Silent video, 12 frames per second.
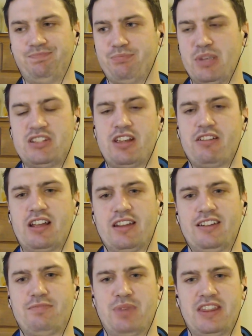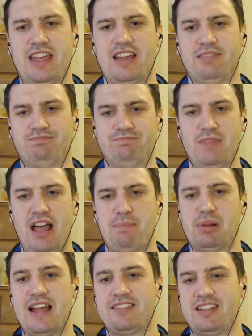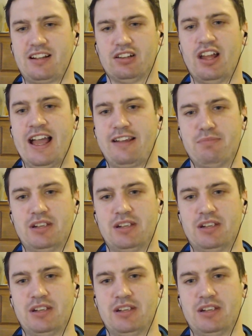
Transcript: material is, but they're a plastic-like